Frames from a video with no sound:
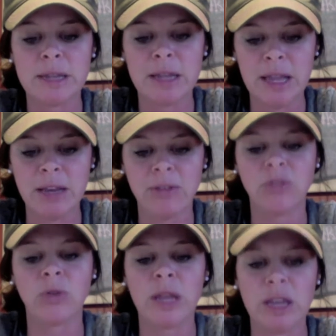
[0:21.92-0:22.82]

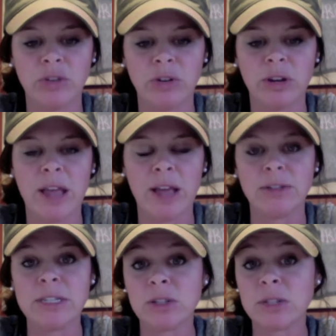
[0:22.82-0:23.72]
individually enter in
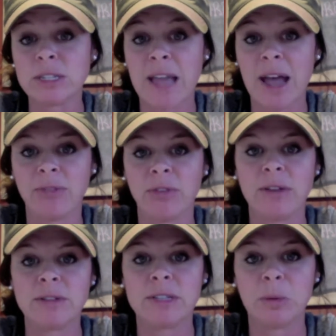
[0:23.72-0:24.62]
every single stat for
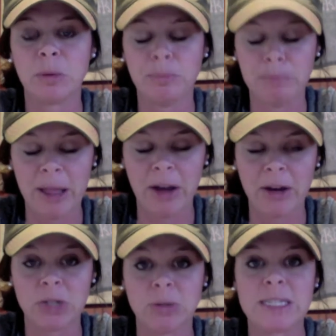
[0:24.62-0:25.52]
every single player
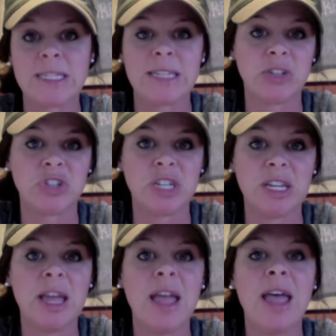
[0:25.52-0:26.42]
into an Excel
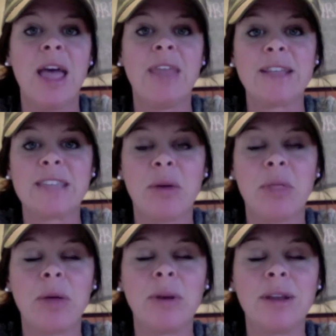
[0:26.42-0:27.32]
sheet, and that's how
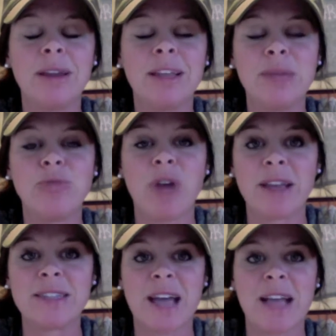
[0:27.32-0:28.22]
they would keep
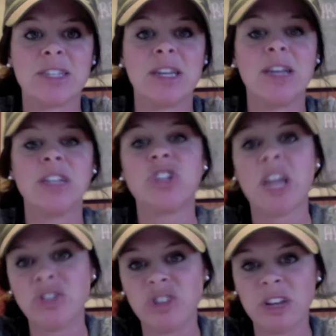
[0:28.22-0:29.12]
track of stats,
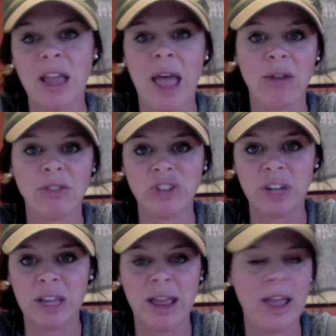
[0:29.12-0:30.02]
changing it, averaging
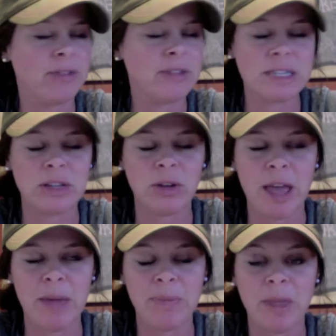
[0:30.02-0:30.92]
it every single
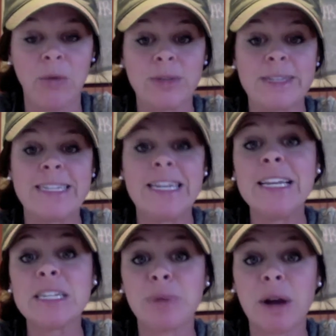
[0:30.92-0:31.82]
game. It was a
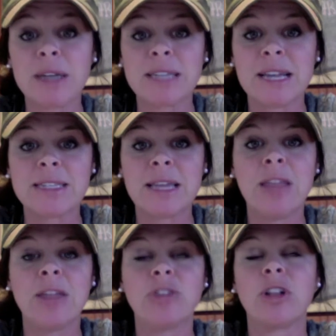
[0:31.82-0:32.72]
tedious process
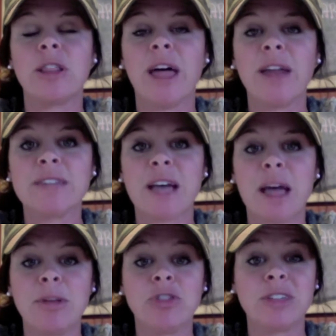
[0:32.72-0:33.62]
that took a lot of
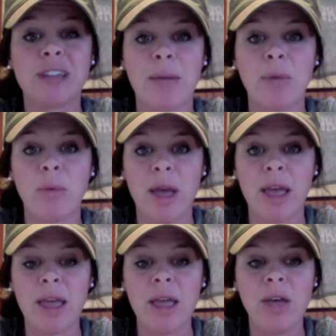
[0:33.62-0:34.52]
time and took time
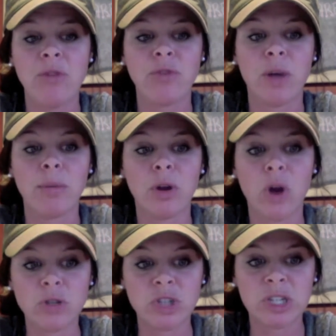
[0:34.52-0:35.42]
away from
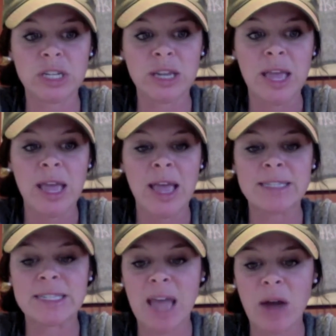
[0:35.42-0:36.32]
coaching and
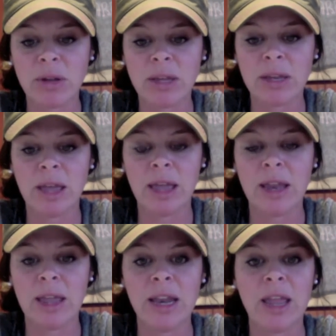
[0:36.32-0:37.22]
scouting
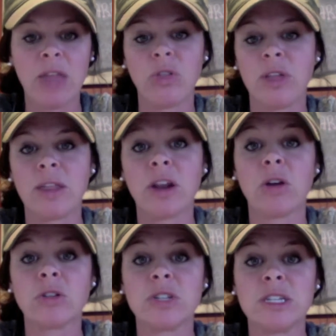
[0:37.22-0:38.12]
and any other thing that a
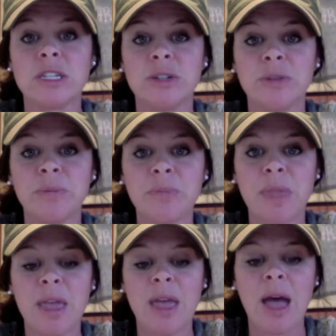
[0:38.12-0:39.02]
coach needs to do.
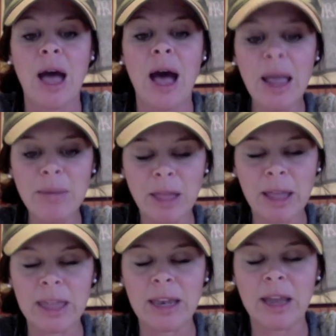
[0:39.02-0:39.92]
I am
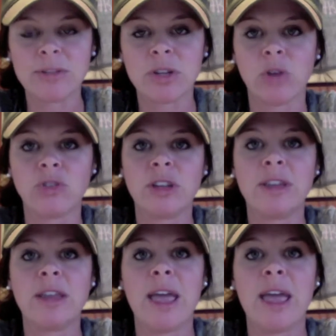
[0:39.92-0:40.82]
lucky enough to coach in a
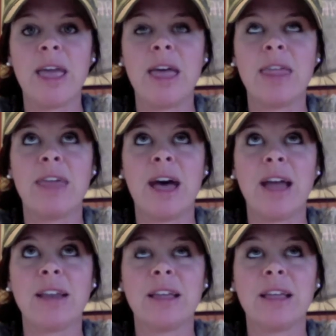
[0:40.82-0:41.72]
day
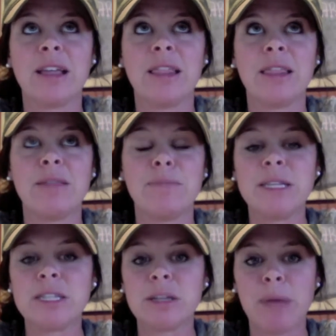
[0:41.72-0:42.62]
that
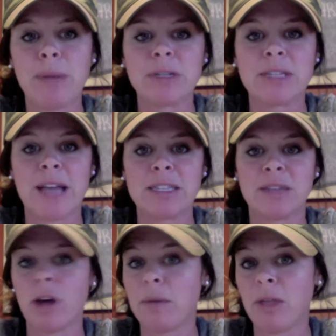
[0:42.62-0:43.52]
pencil and paper stats
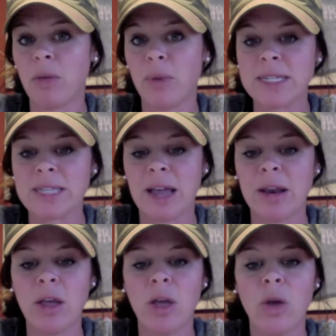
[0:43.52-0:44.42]
have gone by the
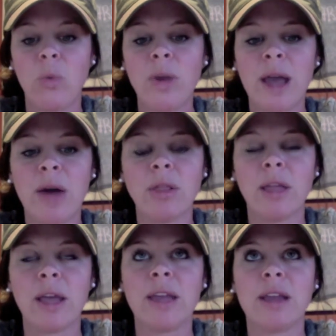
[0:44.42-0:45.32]
wayside. We now are
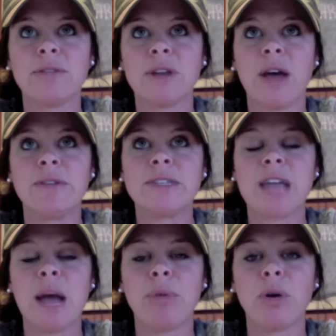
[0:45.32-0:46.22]
lucky enough to have
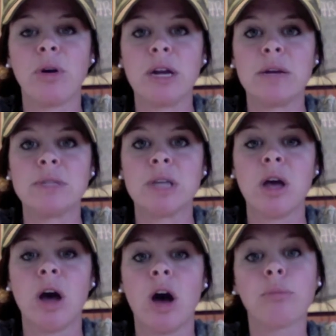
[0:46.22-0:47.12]
stat programs
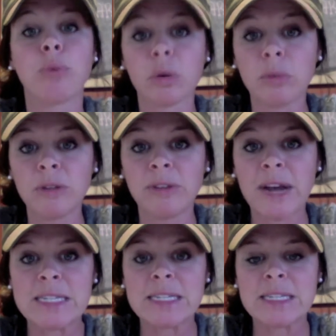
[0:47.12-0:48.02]
on portable
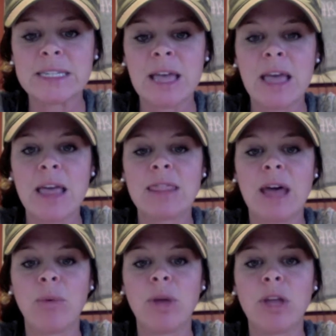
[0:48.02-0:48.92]
devices
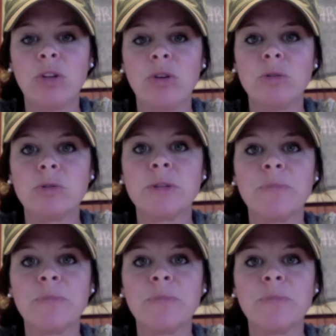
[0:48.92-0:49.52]
that we can use